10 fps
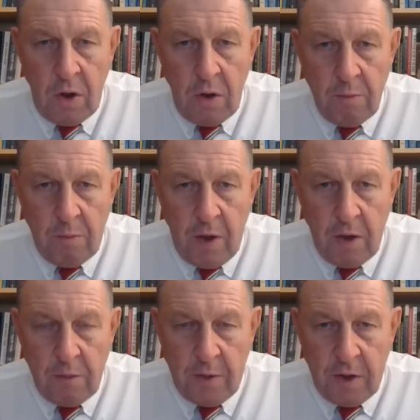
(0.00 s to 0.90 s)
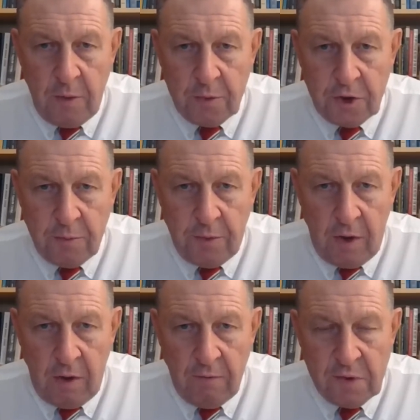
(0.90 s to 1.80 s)
Apparently, the
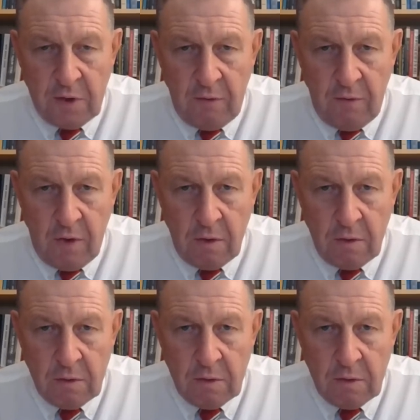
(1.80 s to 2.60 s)
destruction is minor.